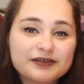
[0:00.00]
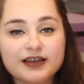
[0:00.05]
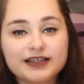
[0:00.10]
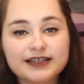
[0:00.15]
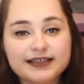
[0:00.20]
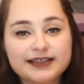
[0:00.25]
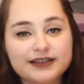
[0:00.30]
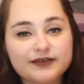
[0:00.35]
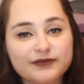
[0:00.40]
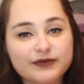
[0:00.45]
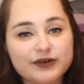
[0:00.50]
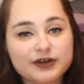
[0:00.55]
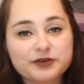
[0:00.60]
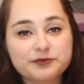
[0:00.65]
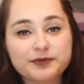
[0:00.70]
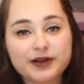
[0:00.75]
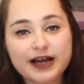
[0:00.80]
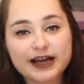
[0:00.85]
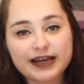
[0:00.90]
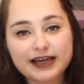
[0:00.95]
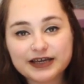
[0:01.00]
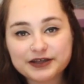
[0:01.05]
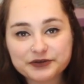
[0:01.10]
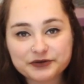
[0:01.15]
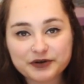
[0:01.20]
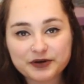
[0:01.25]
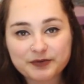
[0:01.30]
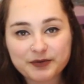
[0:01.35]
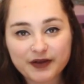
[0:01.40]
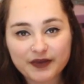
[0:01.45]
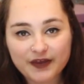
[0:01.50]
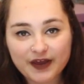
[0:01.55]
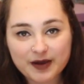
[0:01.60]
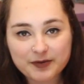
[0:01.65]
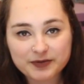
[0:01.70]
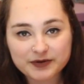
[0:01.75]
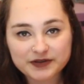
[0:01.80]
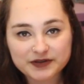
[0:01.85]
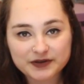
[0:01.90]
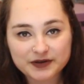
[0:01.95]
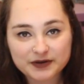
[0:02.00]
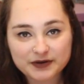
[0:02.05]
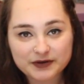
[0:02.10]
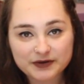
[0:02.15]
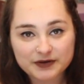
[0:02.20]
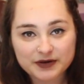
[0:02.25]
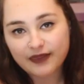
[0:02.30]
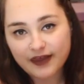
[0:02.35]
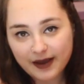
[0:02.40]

This is the first Black History Month episode.